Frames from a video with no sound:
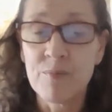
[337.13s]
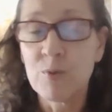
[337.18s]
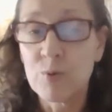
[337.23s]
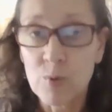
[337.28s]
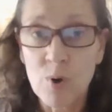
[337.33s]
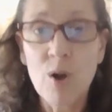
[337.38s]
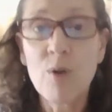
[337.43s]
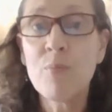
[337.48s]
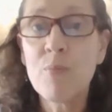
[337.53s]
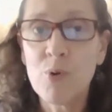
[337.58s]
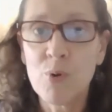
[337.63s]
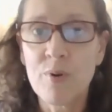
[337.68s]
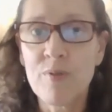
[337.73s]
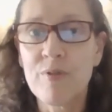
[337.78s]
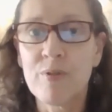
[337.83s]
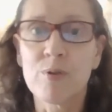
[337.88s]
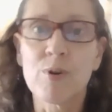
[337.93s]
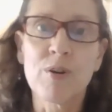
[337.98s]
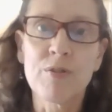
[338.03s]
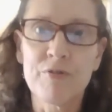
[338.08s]
grow more of
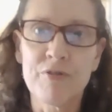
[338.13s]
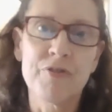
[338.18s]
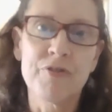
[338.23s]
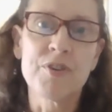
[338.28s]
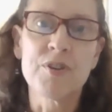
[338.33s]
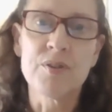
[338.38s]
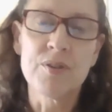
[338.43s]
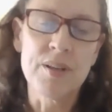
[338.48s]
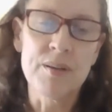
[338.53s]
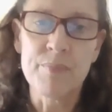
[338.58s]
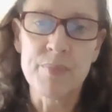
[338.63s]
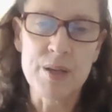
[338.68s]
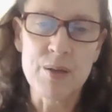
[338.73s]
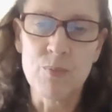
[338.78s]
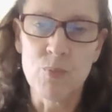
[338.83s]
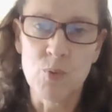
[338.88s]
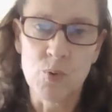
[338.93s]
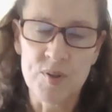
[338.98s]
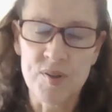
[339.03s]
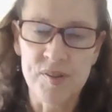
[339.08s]
their own food and be
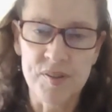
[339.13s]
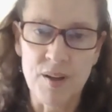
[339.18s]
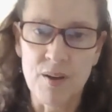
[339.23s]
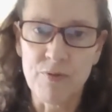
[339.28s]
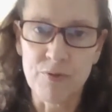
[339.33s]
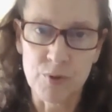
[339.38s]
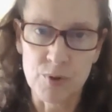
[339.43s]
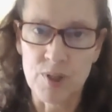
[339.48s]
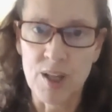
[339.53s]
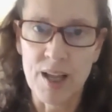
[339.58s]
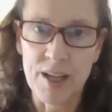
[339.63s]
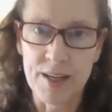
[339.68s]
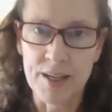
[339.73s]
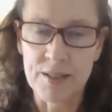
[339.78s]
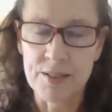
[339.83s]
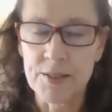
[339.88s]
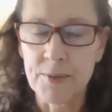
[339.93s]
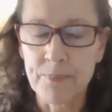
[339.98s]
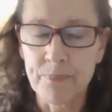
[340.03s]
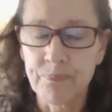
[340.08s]
more
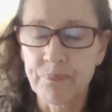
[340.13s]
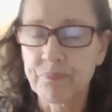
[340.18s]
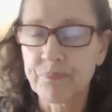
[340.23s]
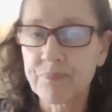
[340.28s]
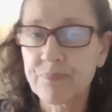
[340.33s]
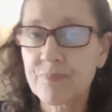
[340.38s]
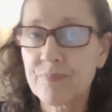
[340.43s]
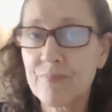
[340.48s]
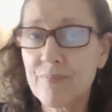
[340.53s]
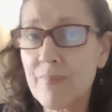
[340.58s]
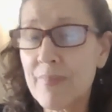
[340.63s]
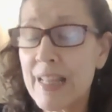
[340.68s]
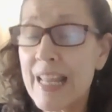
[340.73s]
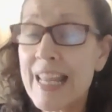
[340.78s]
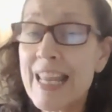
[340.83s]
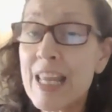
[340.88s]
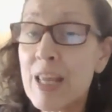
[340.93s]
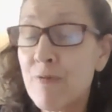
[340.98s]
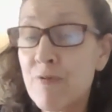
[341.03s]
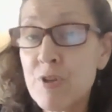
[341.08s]
self-reliant.
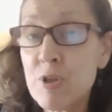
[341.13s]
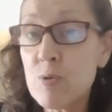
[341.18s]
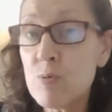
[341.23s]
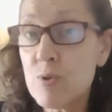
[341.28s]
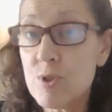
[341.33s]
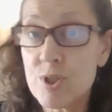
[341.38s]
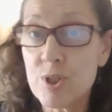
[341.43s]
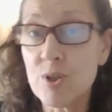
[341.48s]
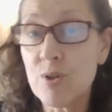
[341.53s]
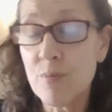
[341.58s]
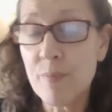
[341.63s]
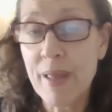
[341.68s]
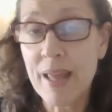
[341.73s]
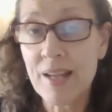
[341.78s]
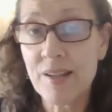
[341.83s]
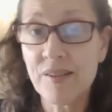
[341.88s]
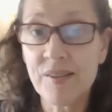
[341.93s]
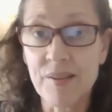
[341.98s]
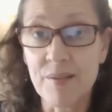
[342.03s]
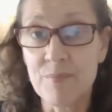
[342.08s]
If you do
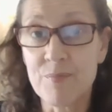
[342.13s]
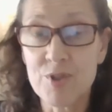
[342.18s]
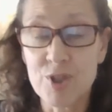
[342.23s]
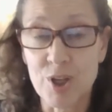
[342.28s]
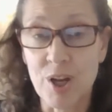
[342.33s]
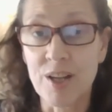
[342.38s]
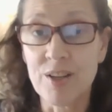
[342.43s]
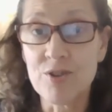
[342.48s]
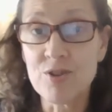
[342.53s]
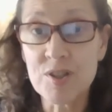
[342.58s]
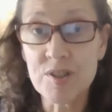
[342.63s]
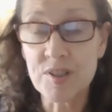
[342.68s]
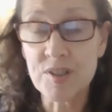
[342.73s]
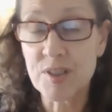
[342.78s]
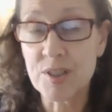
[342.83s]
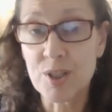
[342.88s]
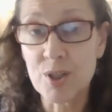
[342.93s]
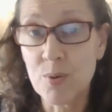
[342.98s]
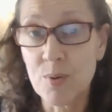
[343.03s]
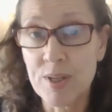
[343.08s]
make some changes
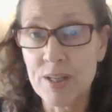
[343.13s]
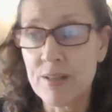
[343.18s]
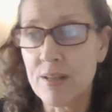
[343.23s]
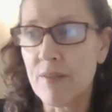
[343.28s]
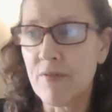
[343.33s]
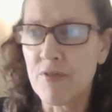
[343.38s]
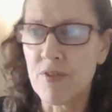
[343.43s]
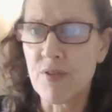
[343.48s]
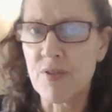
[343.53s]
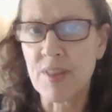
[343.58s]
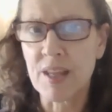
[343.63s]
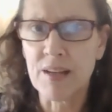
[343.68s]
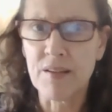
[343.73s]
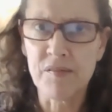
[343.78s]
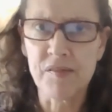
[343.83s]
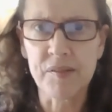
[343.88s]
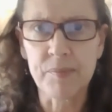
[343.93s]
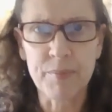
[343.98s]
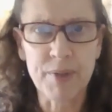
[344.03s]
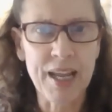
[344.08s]
to it, if you think
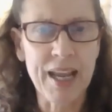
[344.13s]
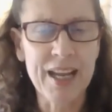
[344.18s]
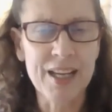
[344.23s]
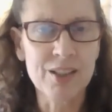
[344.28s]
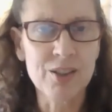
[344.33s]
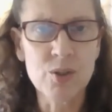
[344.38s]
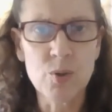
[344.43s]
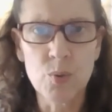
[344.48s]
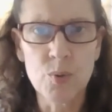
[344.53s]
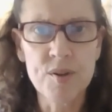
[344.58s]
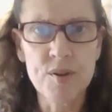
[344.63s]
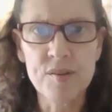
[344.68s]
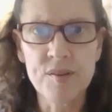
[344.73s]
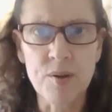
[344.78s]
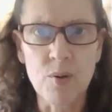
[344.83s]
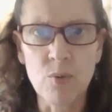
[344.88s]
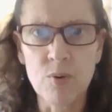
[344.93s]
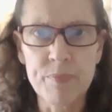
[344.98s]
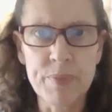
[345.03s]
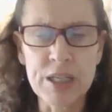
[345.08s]
of some categories
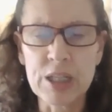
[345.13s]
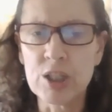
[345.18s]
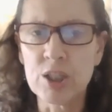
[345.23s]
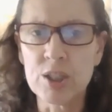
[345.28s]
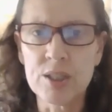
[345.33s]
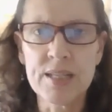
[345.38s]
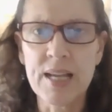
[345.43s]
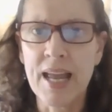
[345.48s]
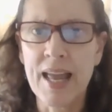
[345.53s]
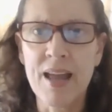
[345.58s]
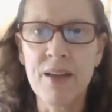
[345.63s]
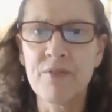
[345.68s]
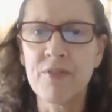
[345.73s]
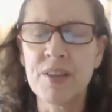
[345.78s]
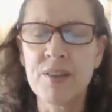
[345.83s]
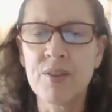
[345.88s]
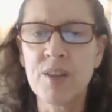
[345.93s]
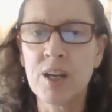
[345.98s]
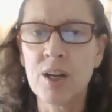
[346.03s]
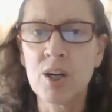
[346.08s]
that would be good to have
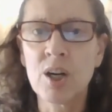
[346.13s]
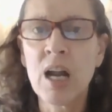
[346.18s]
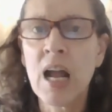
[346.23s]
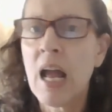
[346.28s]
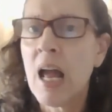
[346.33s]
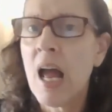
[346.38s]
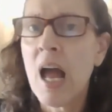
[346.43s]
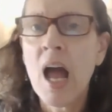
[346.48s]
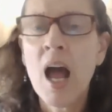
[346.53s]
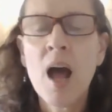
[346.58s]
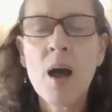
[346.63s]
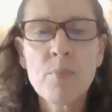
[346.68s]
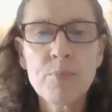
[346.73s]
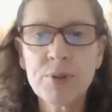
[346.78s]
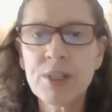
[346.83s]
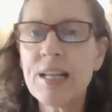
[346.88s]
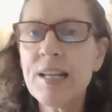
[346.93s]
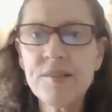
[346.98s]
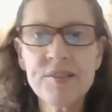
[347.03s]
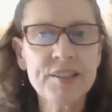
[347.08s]
in there,
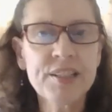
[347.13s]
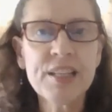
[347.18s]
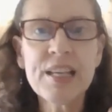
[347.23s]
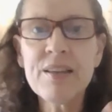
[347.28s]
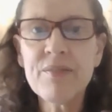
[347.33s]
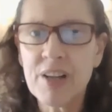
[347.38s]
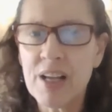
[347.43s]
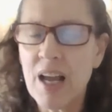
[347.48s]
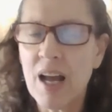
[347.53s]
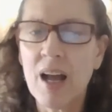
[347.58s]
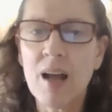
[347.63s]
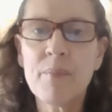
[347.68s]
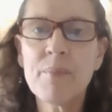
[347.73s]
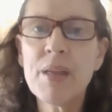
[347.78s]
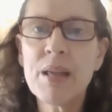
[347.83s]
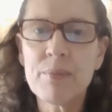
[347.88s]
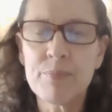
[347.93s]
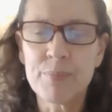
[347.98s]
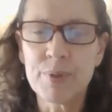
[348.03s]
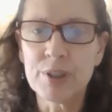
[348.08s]
please leave a
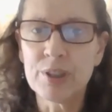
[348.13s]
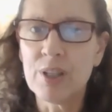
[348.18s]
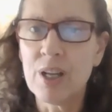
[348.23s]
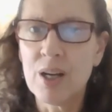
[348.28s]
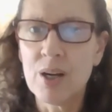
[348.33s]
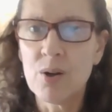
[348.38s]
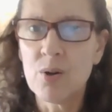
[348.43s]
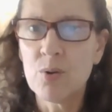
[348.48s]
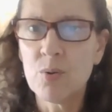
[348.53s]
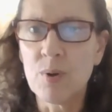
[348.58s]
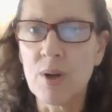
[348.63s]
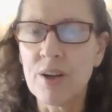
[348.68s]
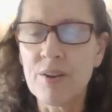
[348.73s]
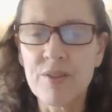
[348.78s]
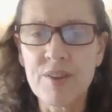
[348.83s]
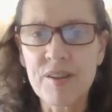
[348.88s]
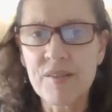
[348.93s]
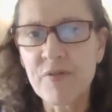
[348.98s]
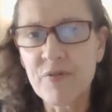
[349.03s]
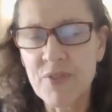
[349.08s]
comment below
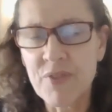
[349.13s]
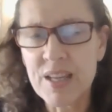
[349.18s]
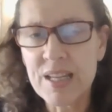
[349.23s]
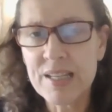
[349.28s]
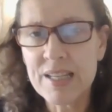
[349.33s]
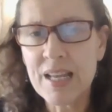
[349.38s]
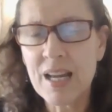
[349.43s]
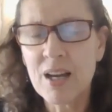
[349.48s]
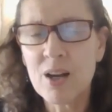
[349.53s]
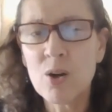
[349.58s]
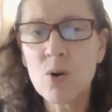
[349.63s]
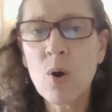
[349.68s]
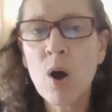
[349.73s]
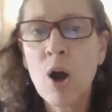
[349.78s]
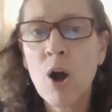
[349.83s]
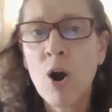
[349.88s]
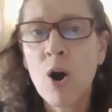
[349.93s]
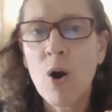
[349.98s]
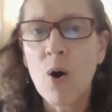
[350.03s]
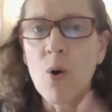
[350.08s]
on this video,
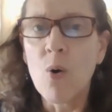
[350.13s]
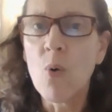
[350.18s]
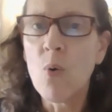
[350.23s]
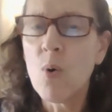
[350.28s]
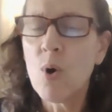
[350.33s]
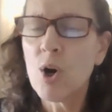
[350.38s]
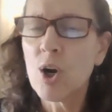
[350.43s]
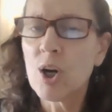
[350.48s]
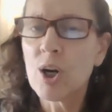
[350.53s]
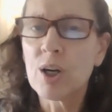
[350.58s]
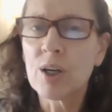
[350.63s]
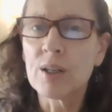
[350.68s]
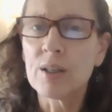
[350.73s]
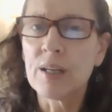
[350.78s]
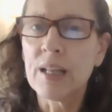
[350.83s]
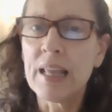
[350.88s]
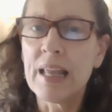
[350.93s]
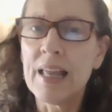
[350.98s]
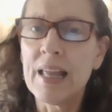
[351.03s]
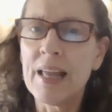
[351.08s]
or
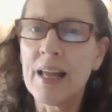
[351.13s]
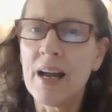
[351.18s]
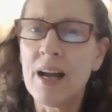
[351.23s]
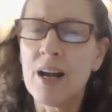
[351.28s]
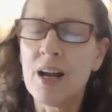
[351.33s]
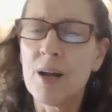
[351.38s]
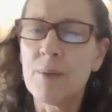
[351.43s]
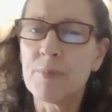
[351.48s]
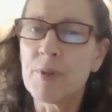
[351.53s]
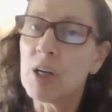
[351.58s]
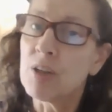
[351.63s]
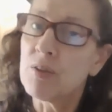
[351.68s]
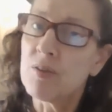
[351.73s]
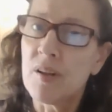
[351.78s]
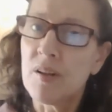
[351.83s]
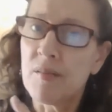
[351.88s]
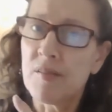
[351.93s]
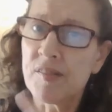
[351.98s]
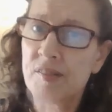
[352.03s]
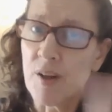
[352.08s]
go
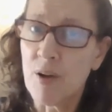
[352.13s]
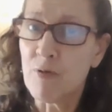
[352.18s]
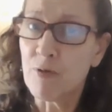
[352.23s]
to